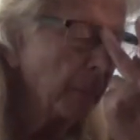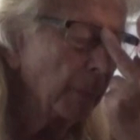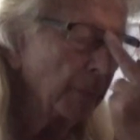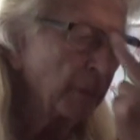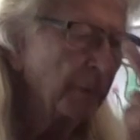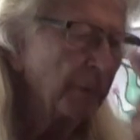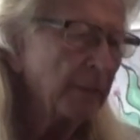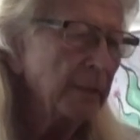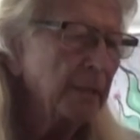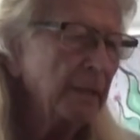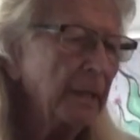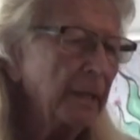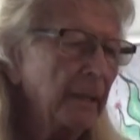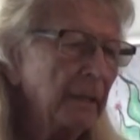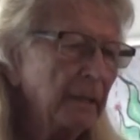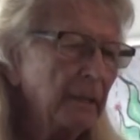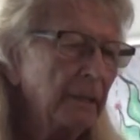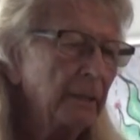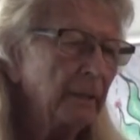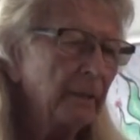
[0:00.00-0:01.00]

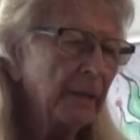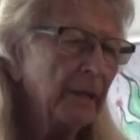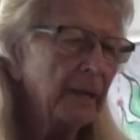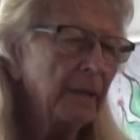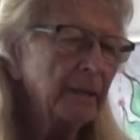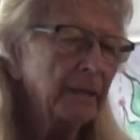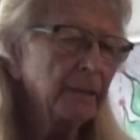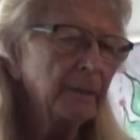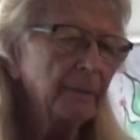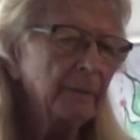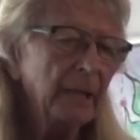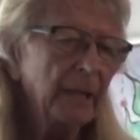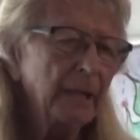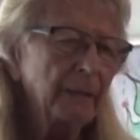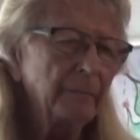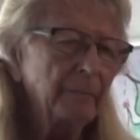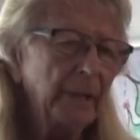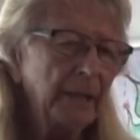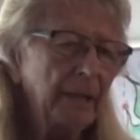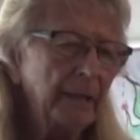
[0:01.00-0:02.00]
Pluralistic, you know, that is,
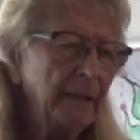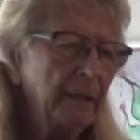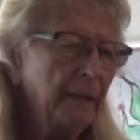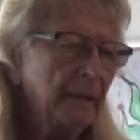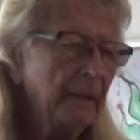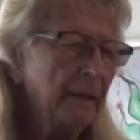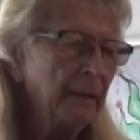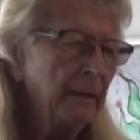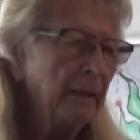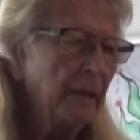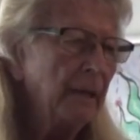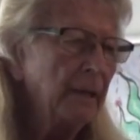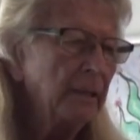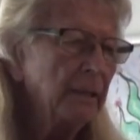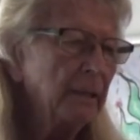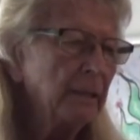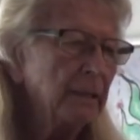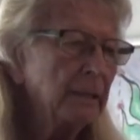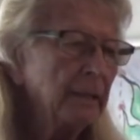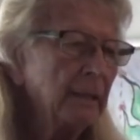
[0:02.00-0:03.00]
had many
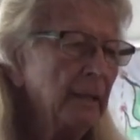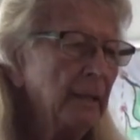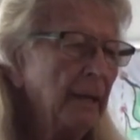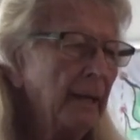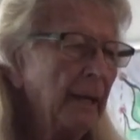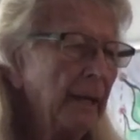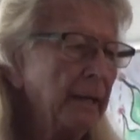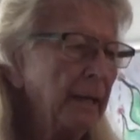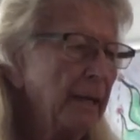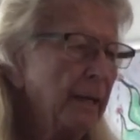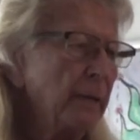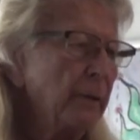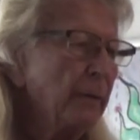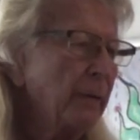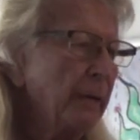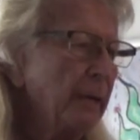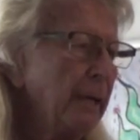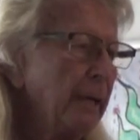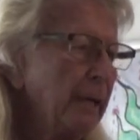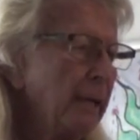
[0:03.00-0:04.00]
nations and
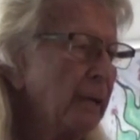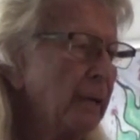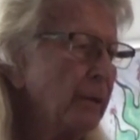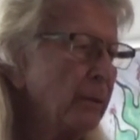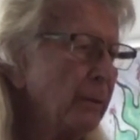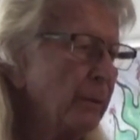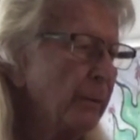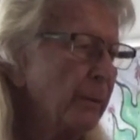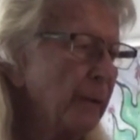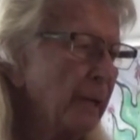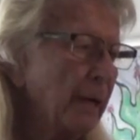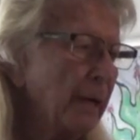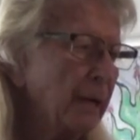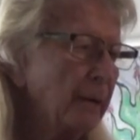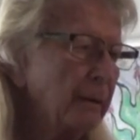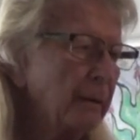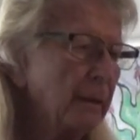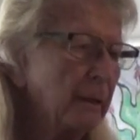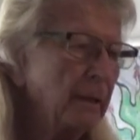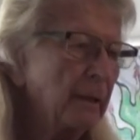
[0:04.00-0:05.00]
entering into
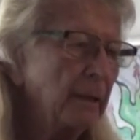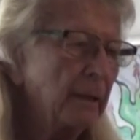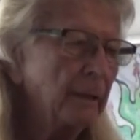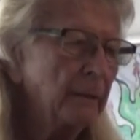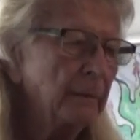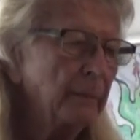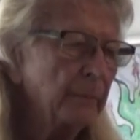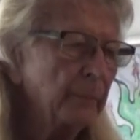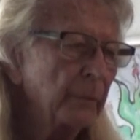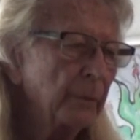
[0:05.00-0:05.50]
that uh,